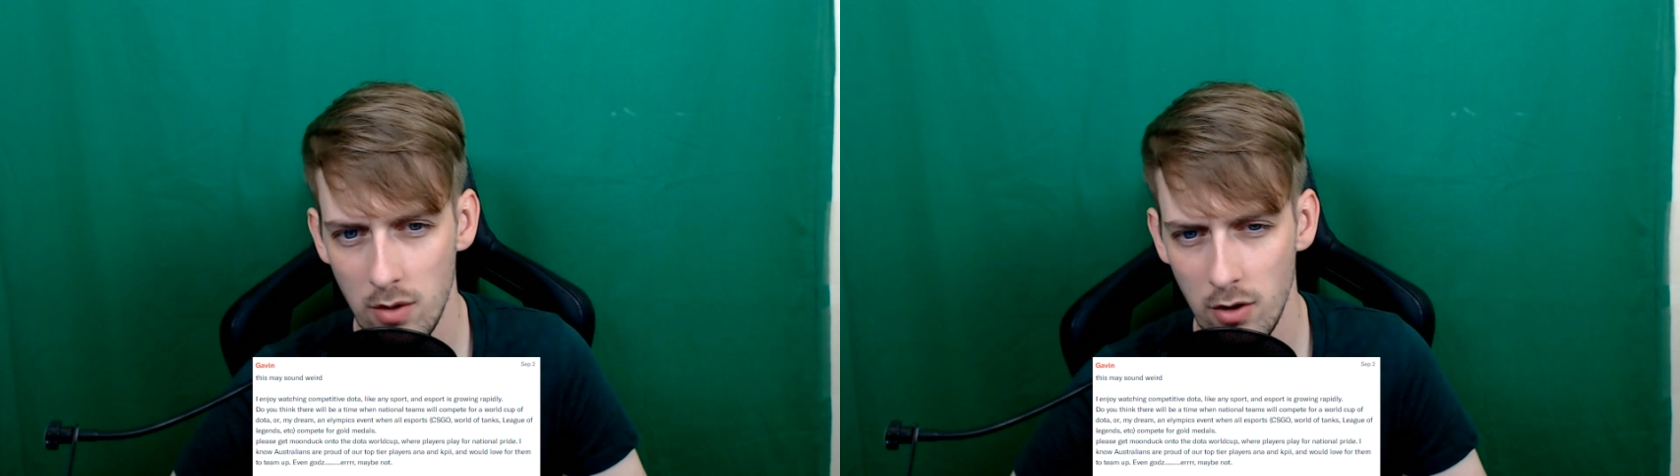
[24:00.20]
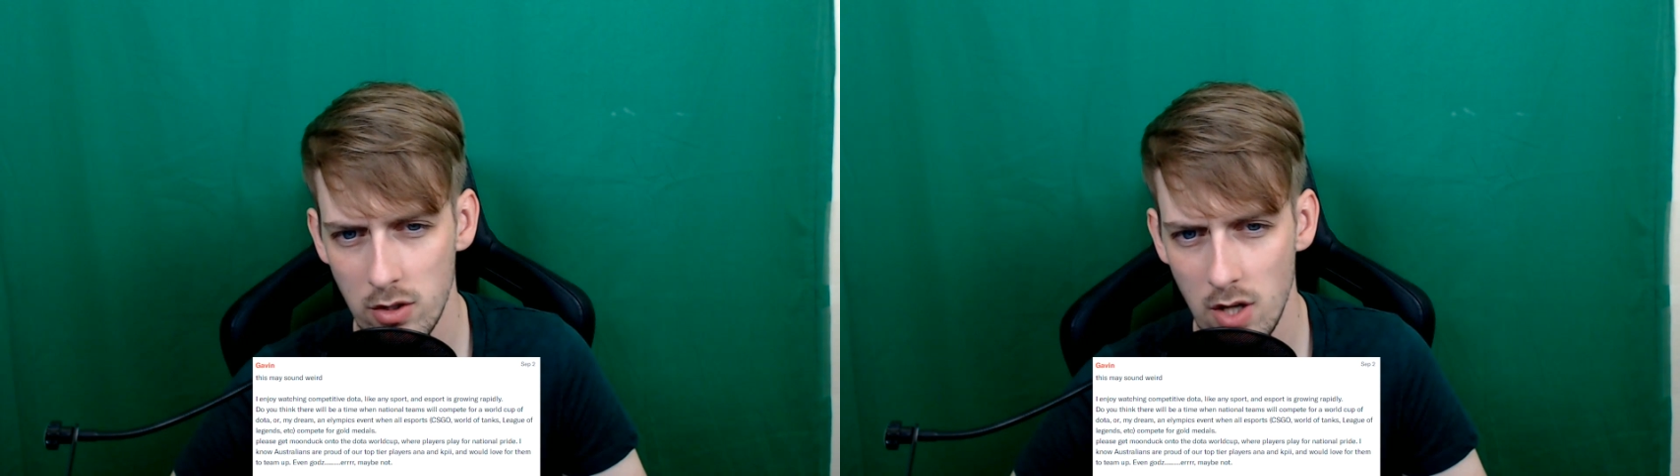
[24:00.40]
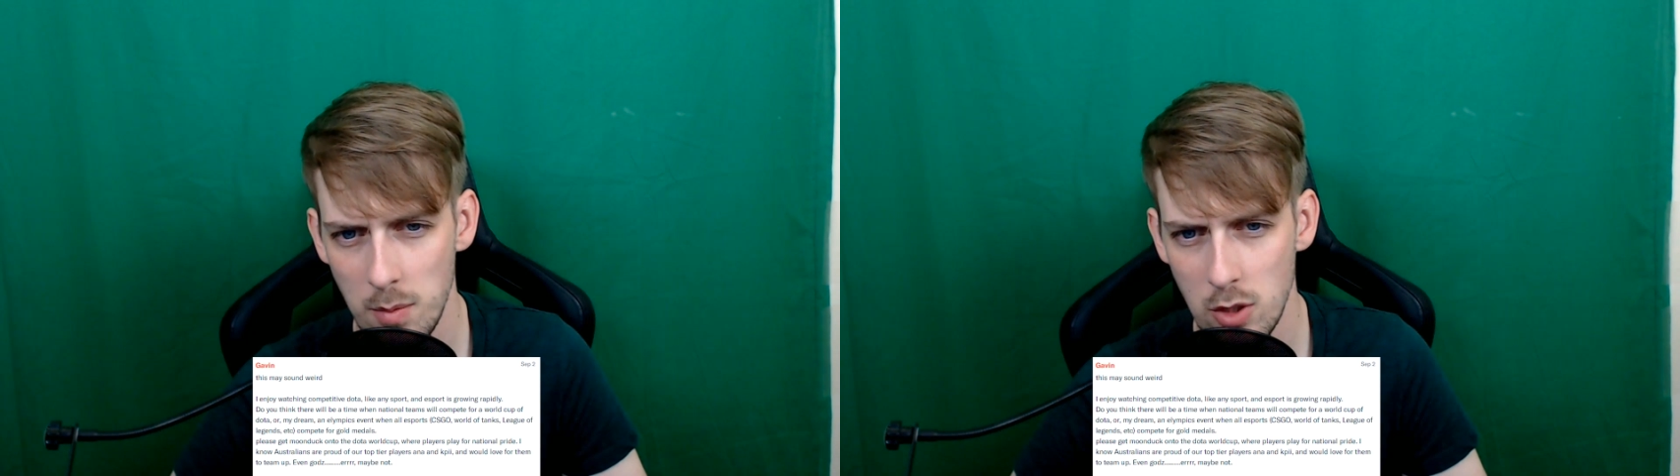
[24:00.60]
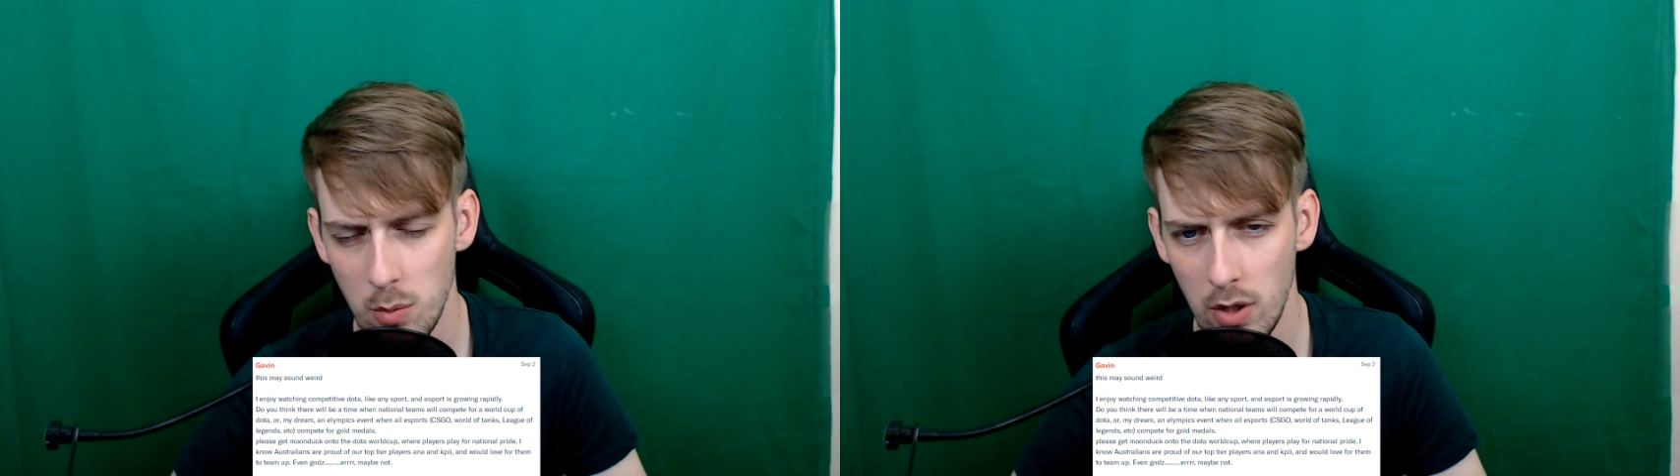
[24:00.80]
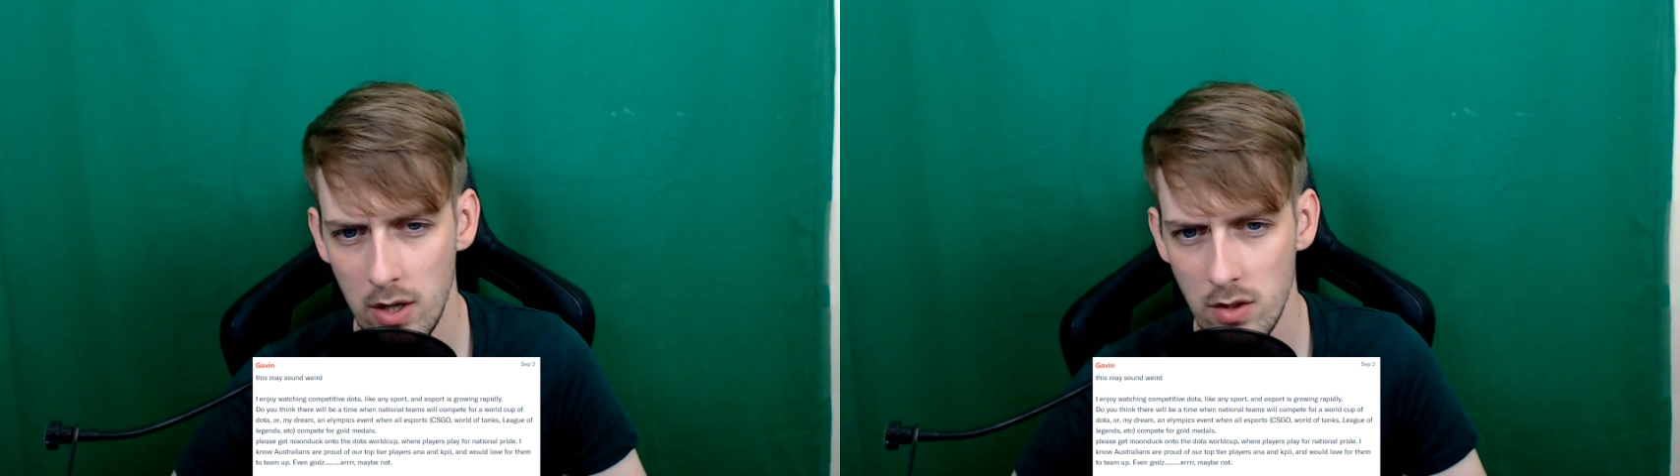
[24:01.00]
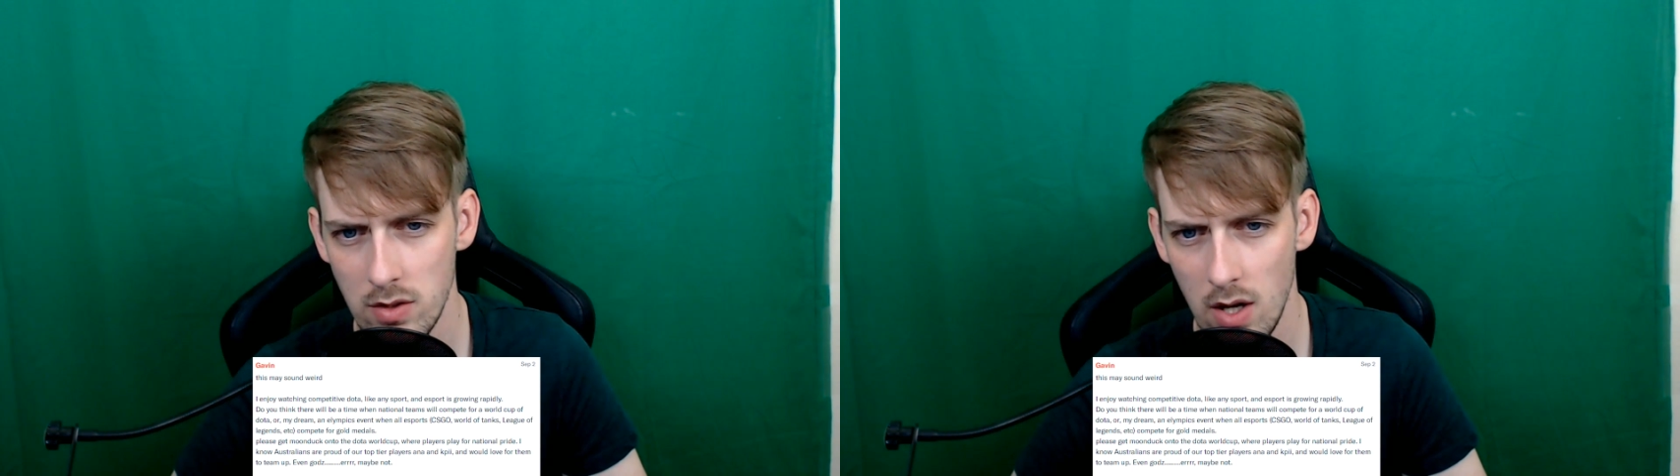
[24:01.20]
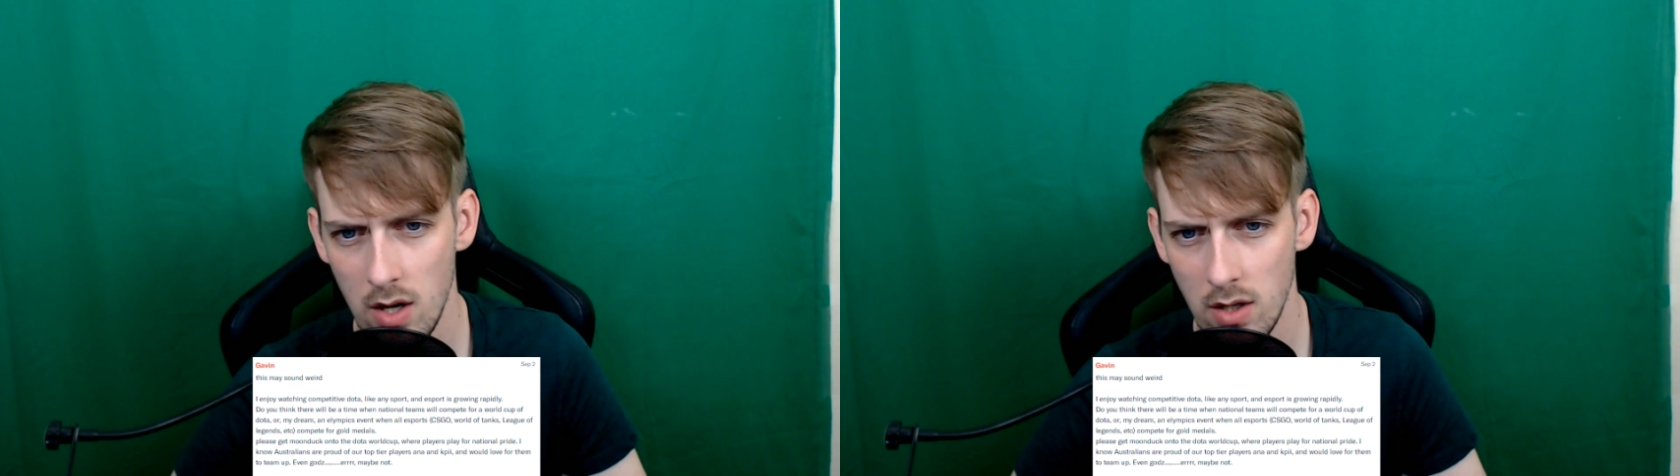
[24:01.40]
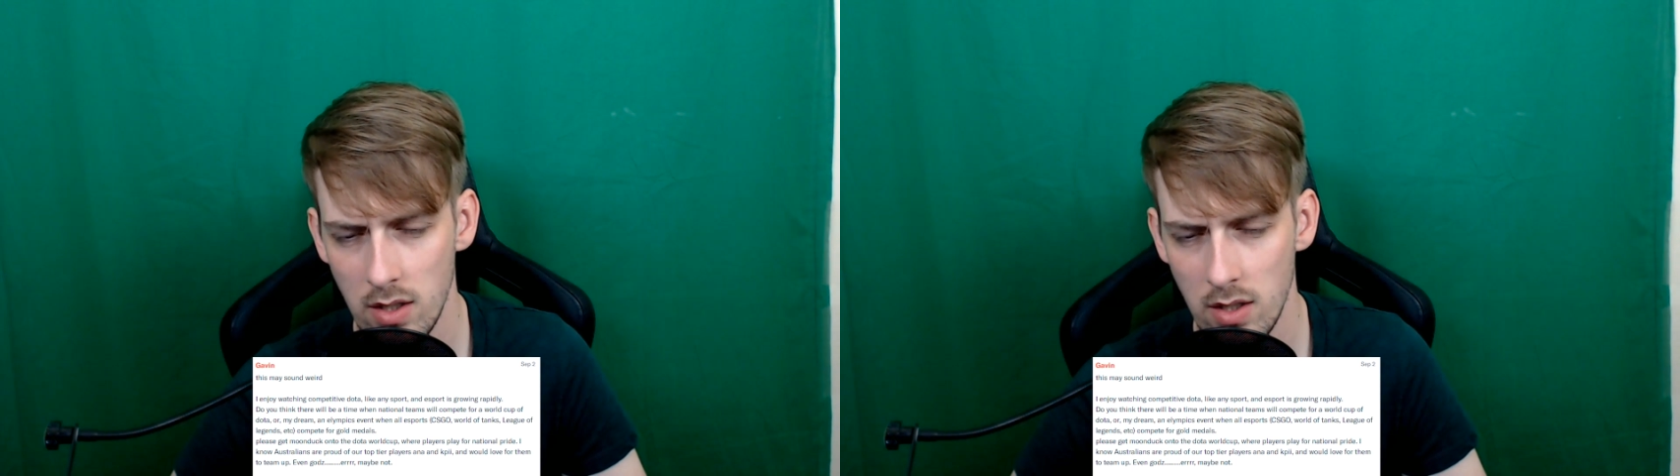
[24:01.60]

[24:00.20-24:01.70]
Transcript: of our top tier players, Anna